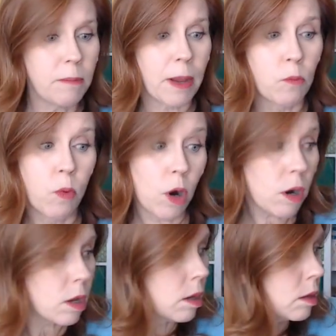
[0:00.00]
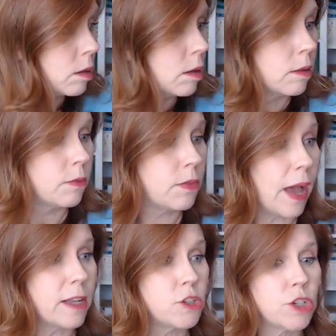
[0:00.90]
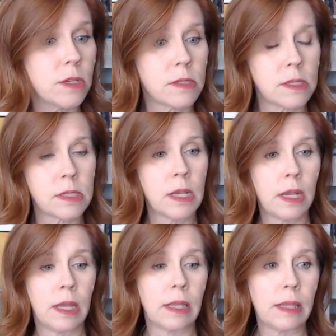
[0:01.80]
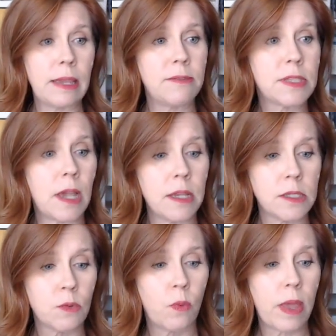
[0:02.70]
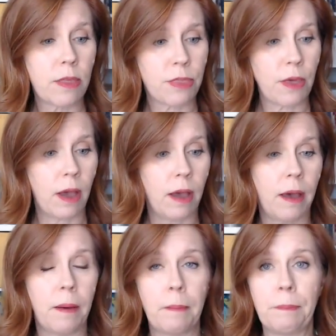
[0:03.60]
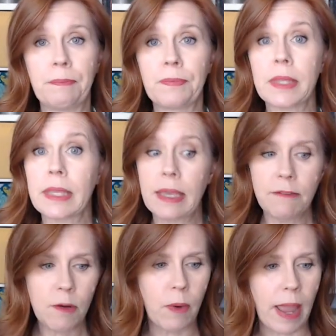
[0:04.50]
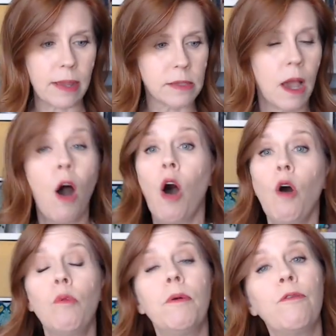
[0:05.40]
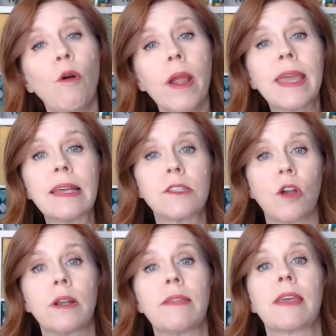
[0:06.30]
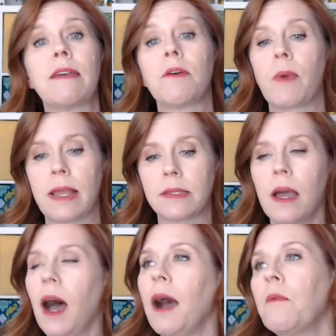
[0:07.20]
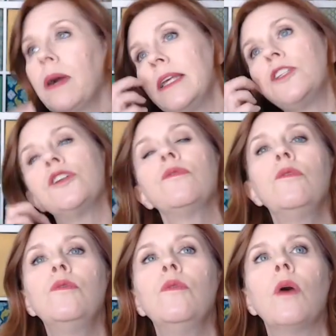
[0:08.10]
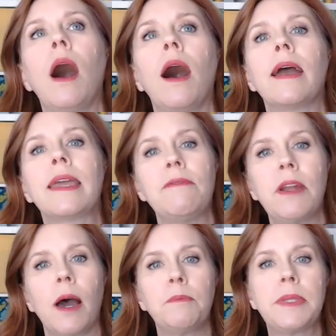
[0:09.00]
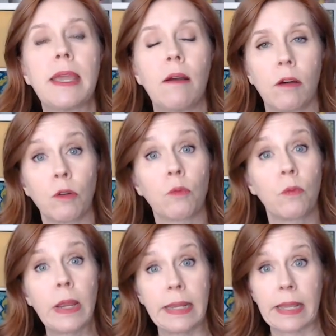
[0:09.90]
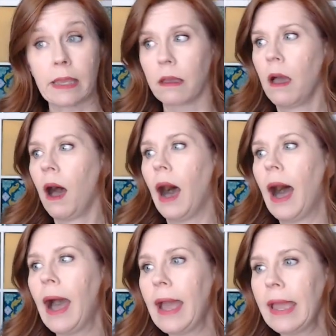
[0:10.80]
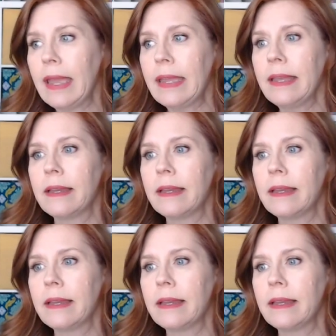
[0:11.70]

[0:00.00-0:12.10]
my work. That just leaves us with um, giveaways. Oh, before I get started in the giveaways, I wanted to uh, give an update on reading. I,